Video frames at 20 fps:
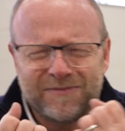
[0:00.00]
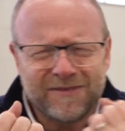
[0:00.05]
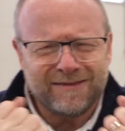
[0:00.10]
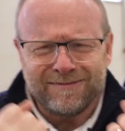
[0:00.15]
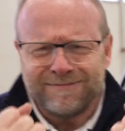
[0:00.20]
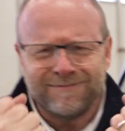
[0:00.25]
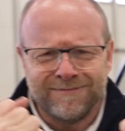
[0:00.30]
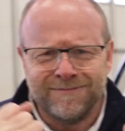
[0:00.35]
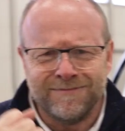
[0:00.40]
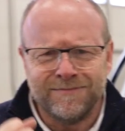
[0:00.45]

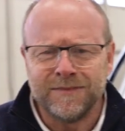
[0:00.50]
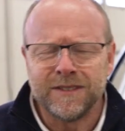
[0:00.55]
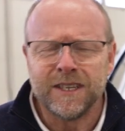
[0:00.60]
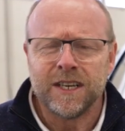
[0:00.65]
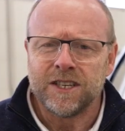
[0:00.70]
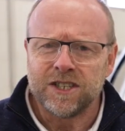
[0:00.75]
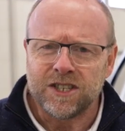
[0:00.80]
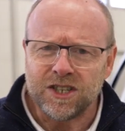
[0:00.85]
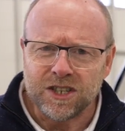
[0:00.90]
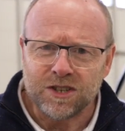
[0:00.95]
mm,
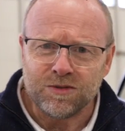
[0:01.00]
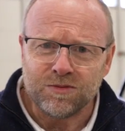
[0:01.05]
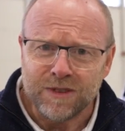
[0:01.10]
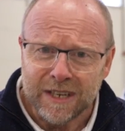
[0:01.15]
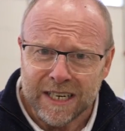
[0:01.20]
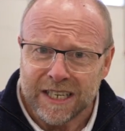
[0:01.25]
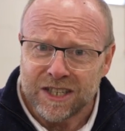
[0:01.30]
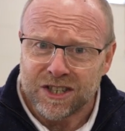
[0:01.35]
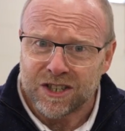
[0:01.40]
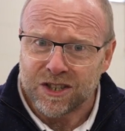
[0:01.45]
just
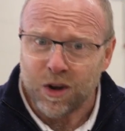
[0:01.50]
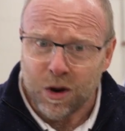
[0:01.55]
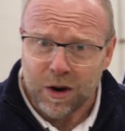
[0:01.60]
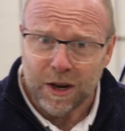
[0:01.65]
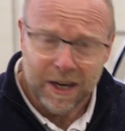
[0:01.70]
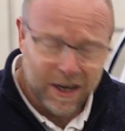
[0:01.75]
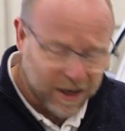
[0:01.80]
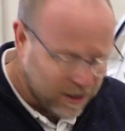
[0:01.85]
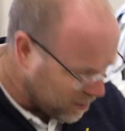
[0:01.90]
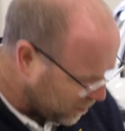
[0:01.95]
really solid at